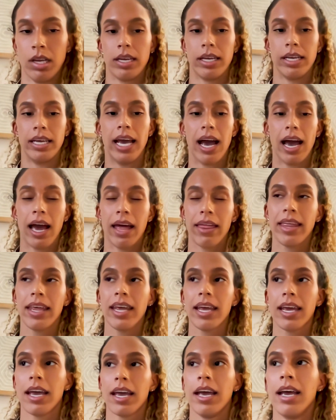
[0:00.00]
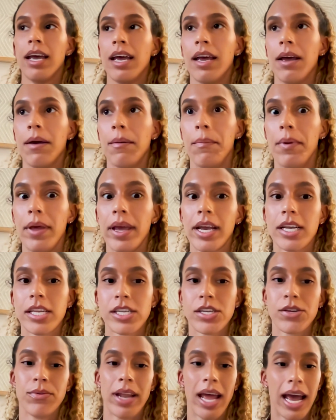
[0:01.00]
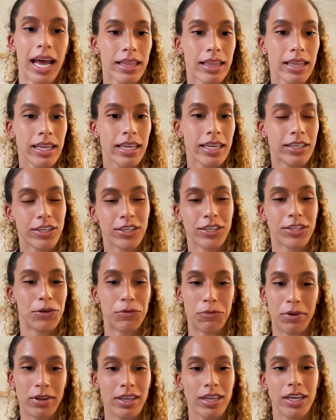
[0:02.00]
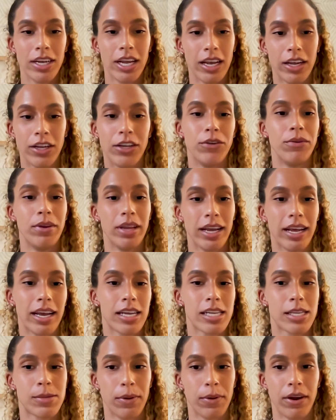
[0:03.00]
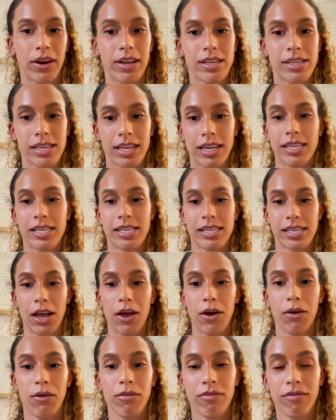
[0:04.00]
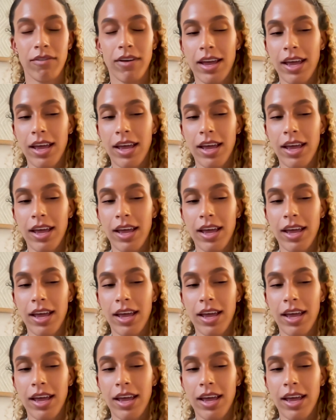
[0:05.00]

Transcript: Yeah, I think being a student athlete is just a unique experience in itself.